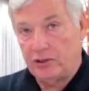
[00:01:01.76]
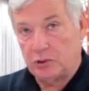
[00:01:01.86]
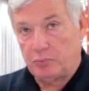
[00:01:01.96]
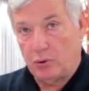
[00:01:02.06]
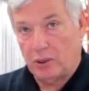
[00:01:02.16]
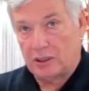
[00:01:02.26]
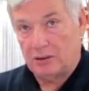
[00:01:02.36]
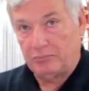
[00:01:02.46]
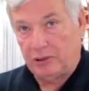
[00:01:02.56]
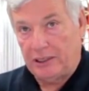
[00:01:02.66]
this port
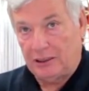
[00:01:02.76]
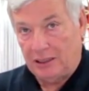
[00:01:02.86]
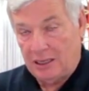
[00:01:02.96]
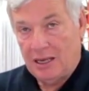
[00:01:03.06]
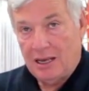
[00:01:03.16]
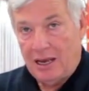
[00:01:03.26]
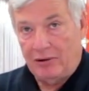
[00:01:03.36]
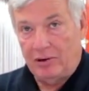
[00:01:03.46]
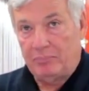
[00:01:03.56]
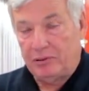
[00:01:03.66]
completely
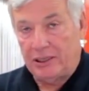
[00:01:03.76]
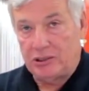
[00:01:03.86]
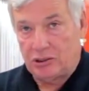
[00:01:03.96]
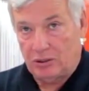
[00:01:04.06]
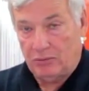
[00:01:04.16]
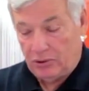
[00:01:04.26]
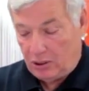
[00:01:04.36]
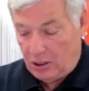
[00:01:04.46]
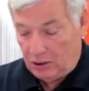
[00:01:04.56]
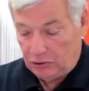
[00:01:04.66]
and replace it with
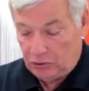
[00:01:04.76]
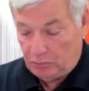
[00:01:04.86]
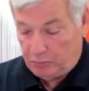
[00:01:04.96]
a whole new